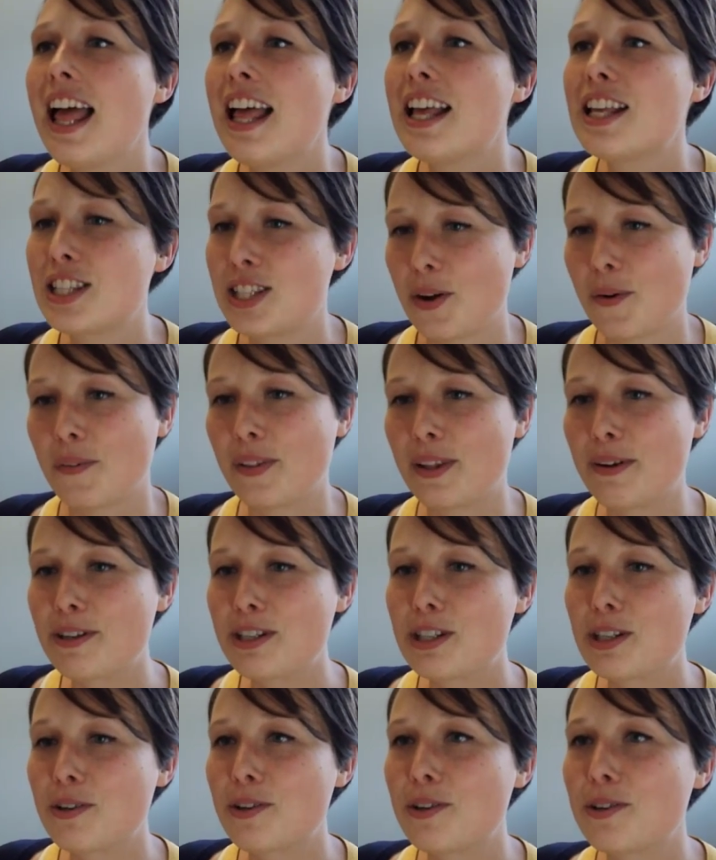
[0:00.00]
So let me
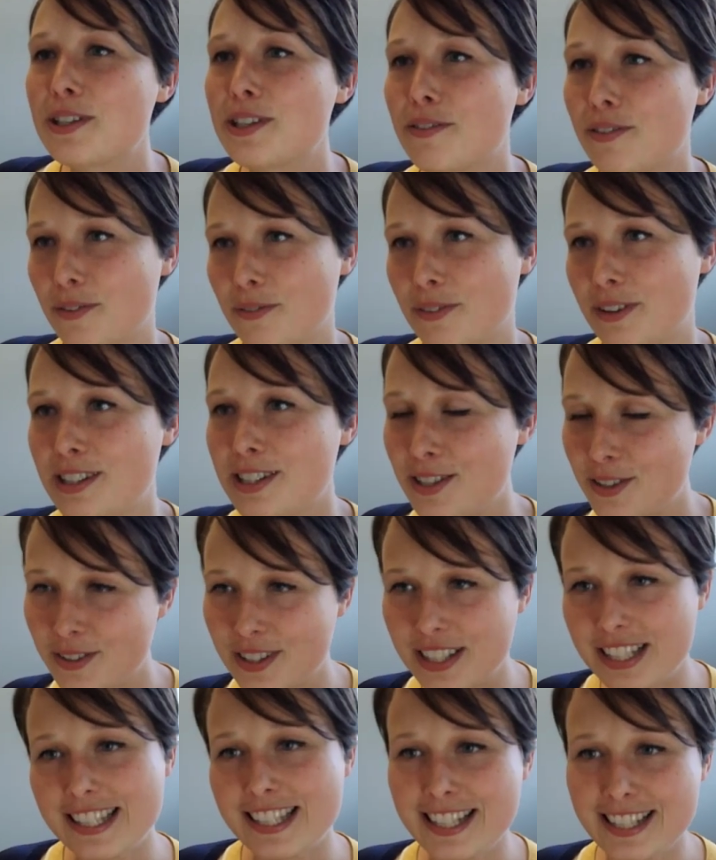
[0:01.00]
show you a different one so you
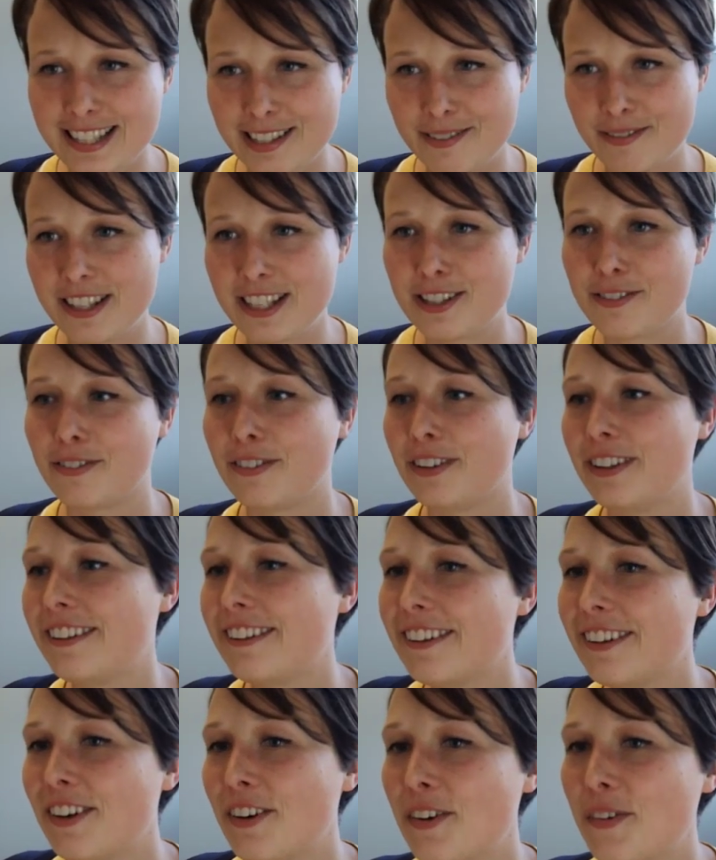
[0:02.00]
can see some of the different
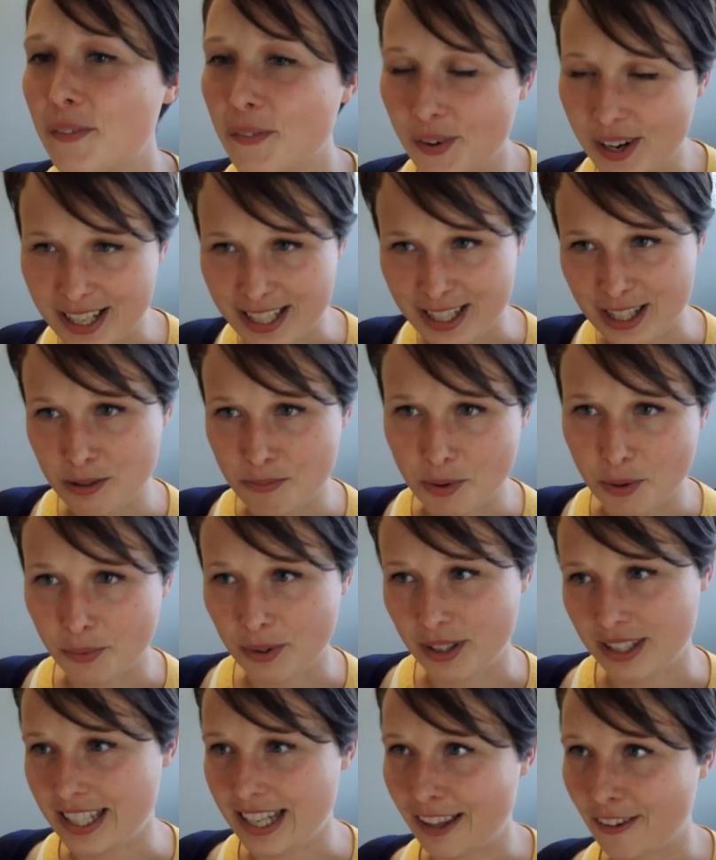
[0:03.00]
ways to put
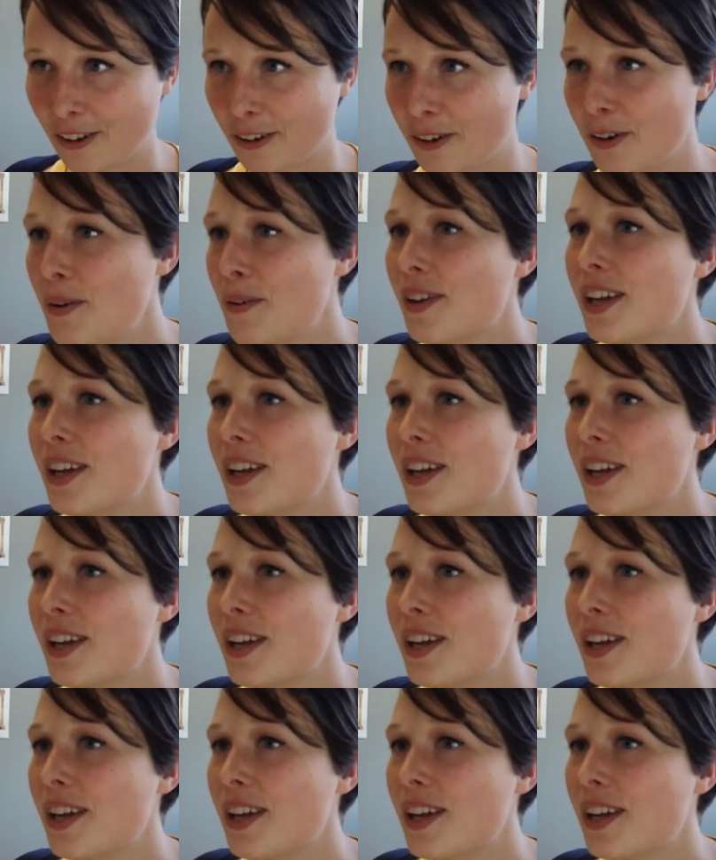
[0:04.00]
one together.